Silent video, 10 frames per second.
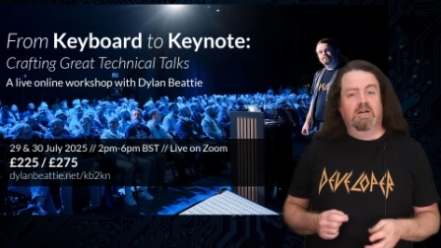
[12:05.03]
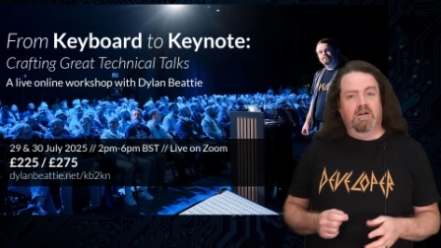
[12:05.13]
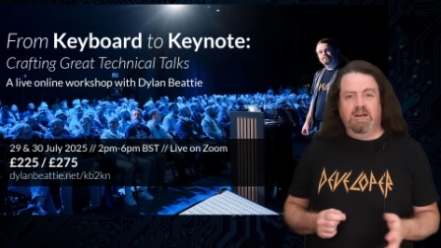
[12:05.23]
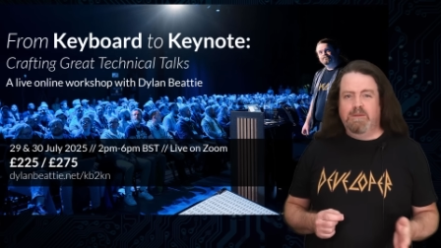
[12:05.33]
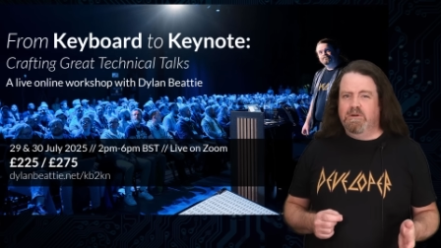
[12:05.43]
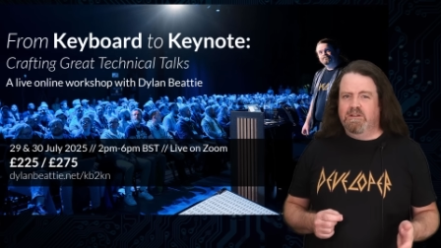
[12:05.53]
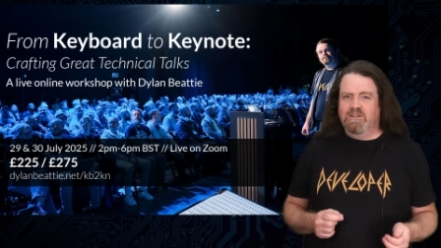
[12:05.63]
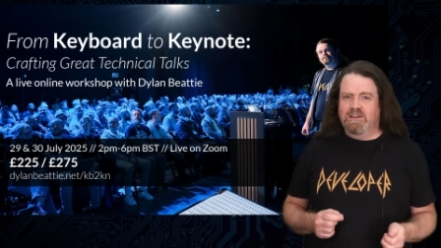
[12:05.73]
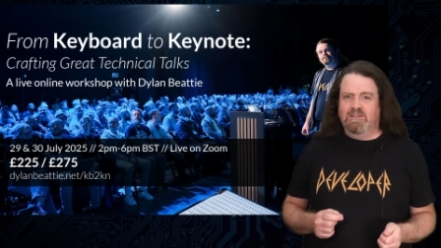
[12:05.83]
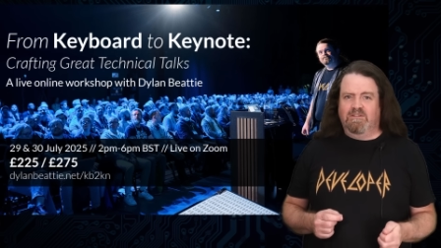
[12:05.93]
Early bird
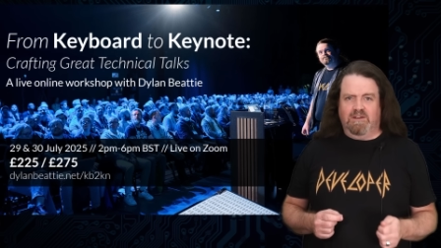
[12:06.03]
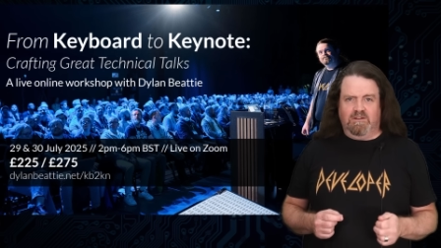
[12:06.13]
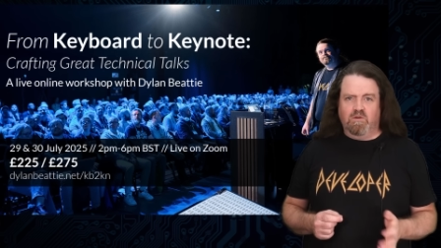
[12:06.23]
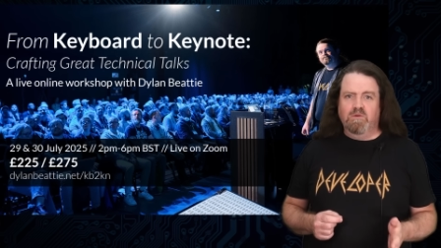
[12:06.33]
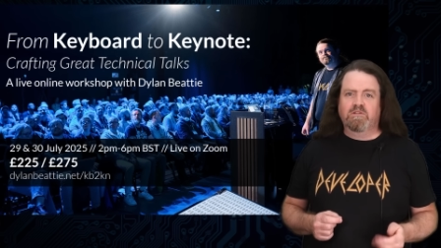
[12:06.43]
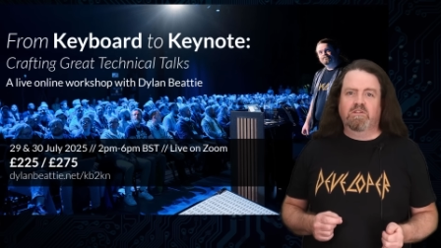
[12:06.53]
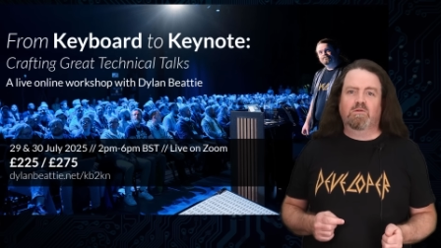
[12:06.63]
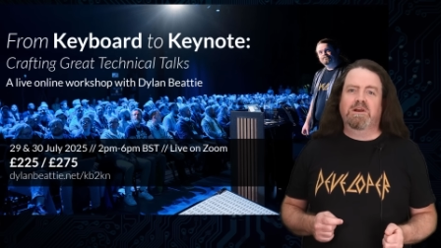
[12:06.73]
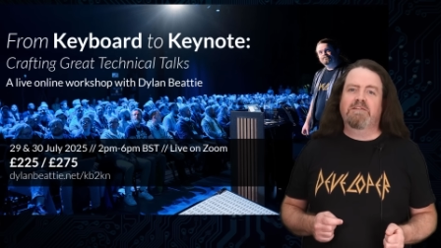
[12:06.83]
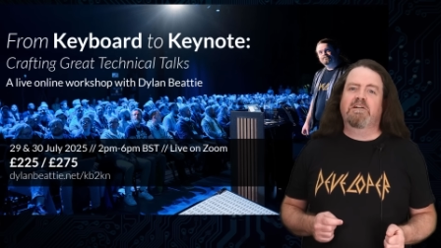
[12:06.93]
tickets are
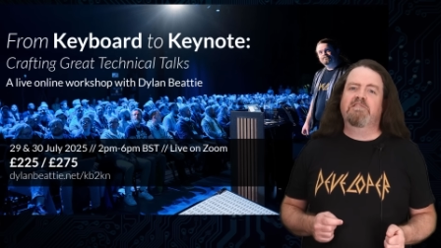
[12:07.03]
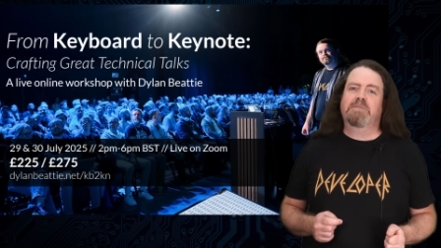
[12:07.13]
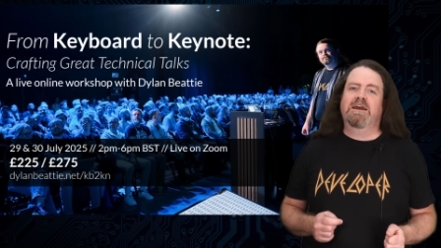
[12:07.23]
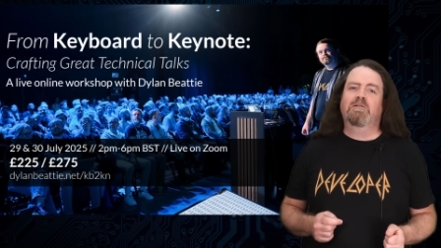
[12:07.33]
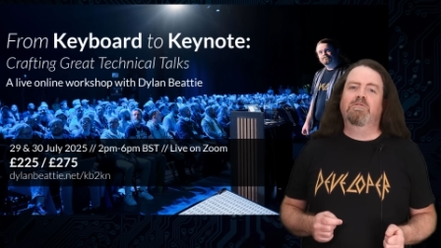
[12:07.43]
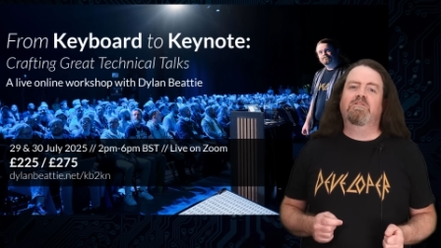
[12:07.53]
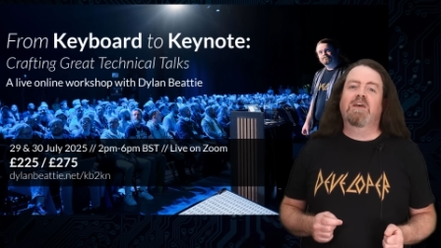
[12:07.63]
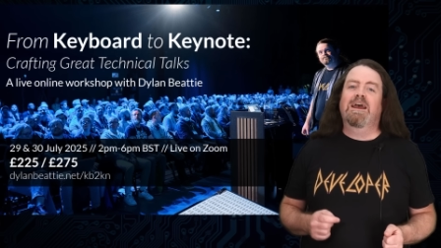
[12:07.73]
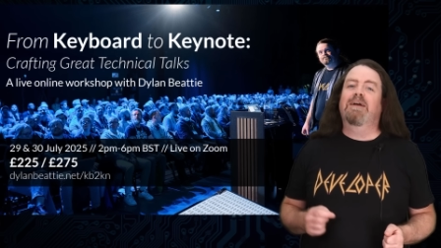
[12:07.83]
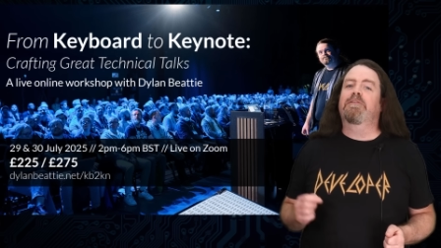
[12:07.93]

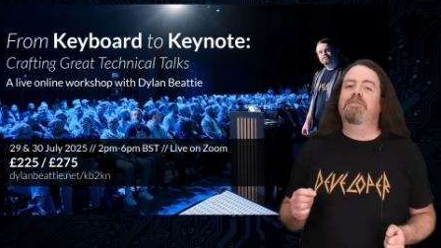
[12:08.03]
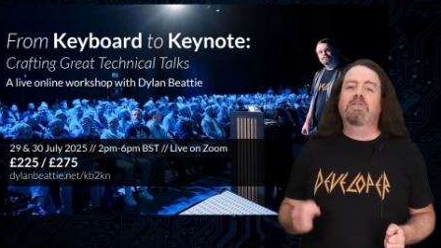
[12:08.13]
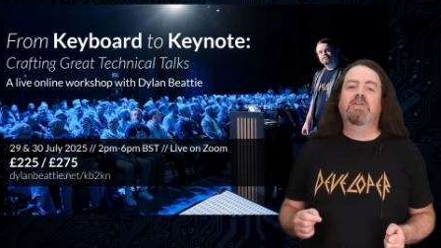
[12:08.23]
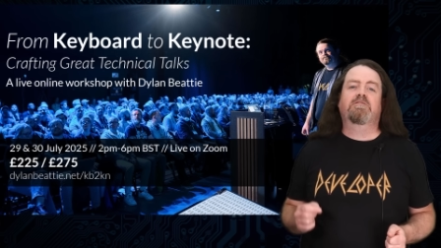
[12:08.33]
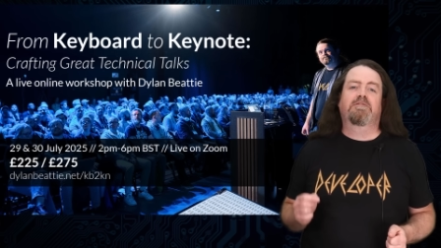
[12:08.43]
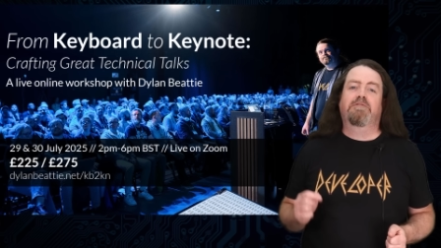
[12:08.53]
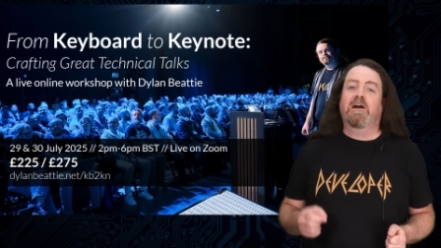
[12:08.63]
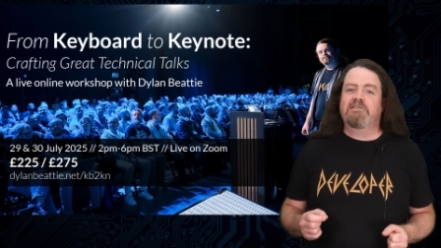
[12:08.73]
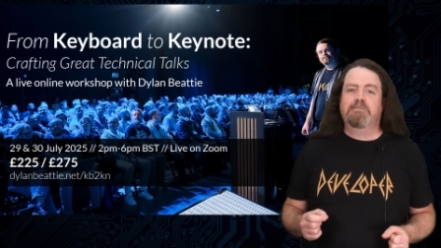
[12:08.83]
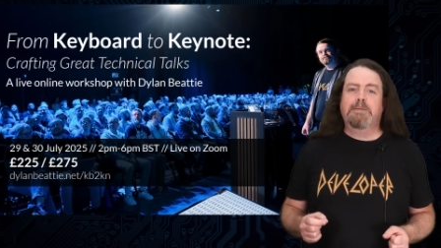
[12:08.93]
£225 and the first
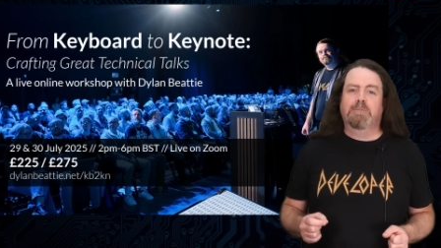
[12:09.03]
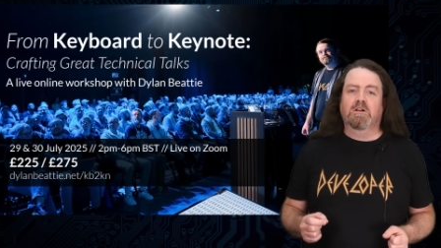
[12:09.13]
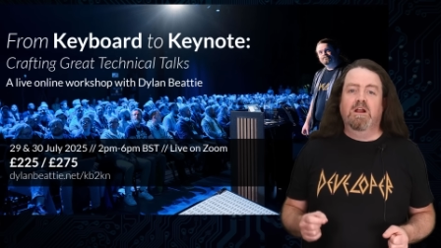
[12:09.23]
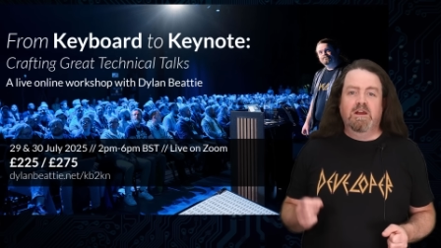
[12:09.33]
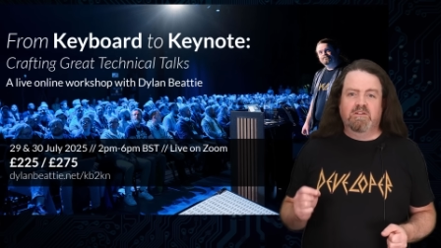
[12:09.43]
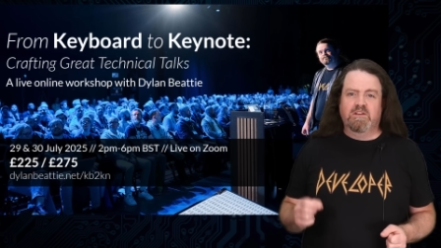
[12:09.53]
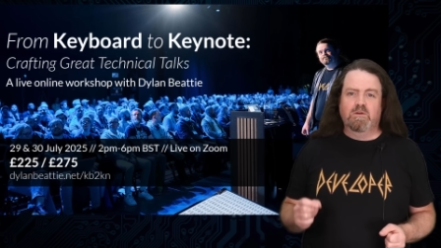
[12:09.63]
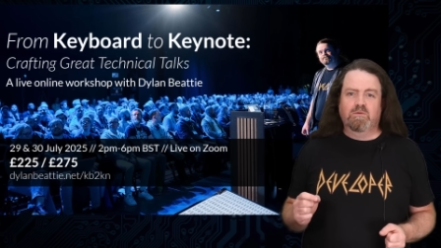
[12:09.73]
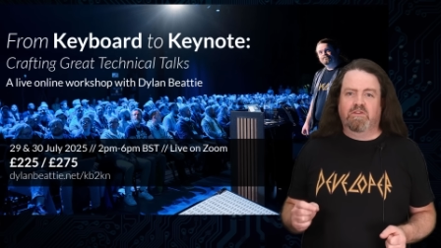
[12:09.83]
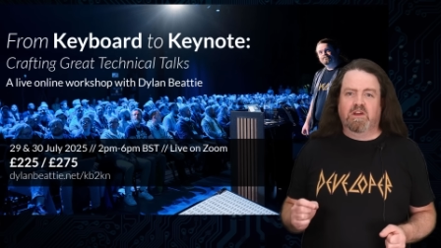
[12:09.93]
five people to
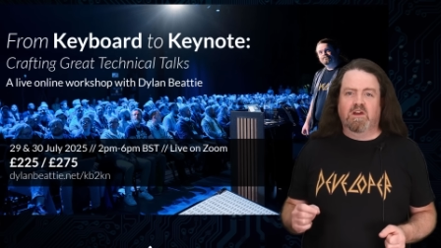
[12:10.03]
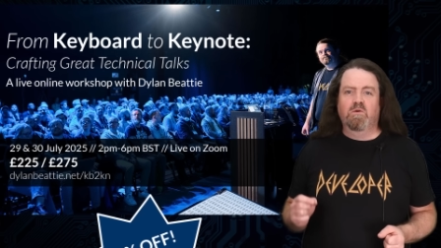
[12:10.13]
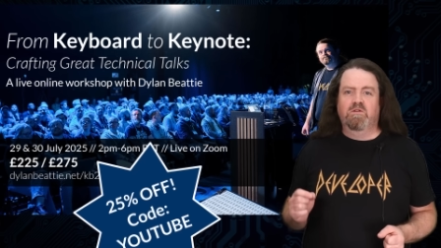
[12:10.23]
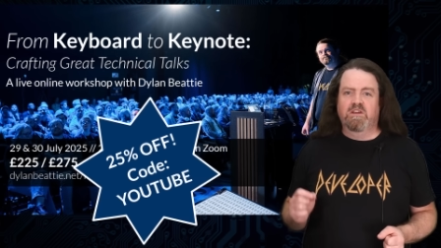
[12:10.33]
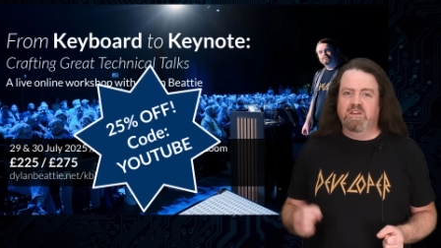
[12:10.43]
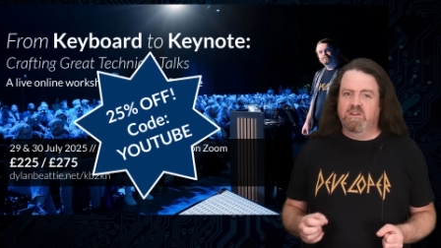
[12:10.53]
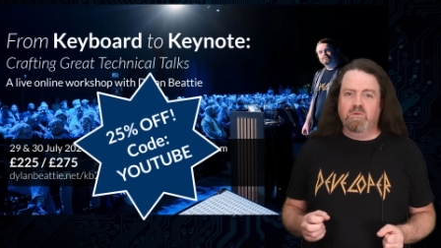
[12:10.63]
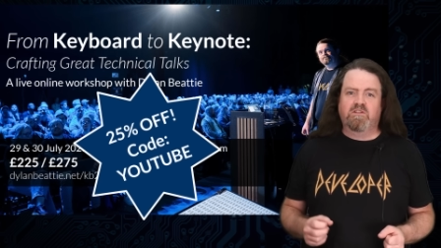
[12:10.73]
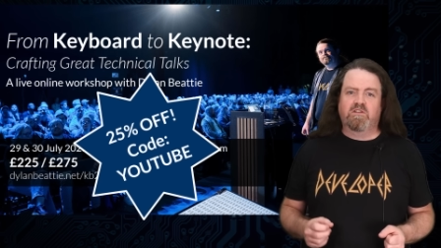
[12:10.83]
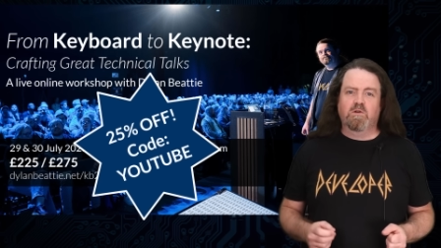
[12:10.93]
use the code
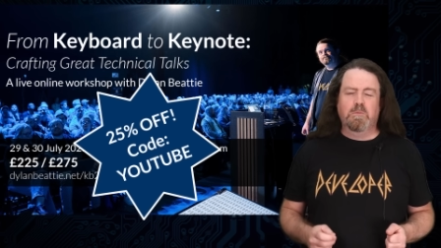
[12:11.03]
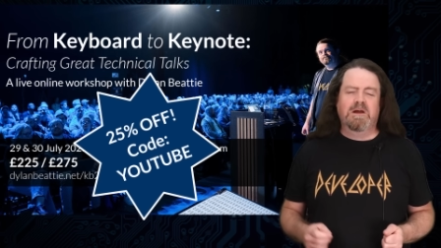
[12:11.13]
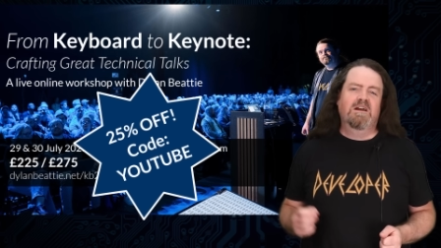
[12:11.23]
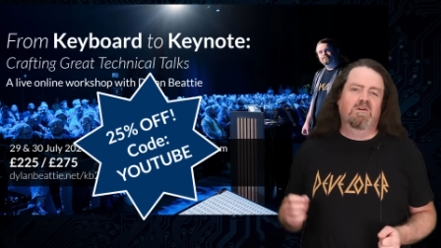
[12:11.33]
YouTube